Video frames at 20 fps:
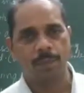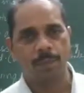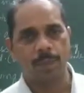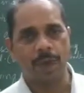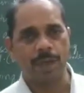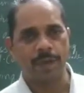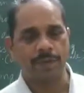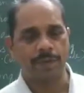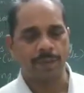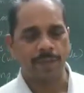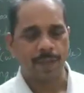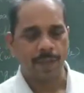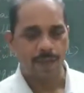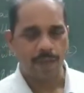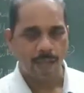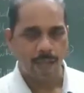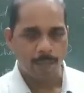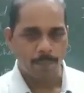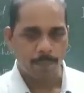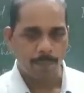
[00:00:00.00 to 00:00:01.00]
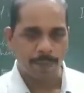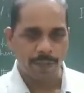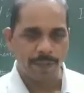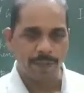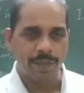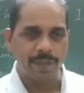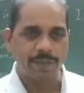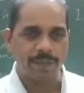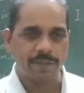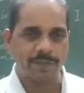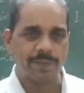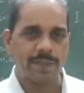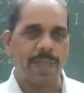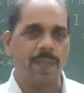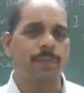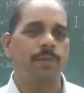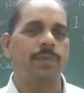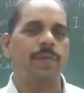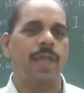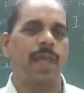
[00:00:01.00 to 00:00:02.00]
but it's happening in the
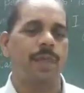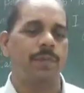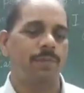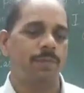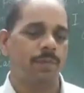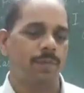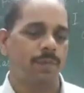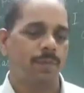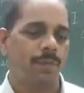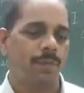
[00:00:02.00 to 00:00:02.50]
same time.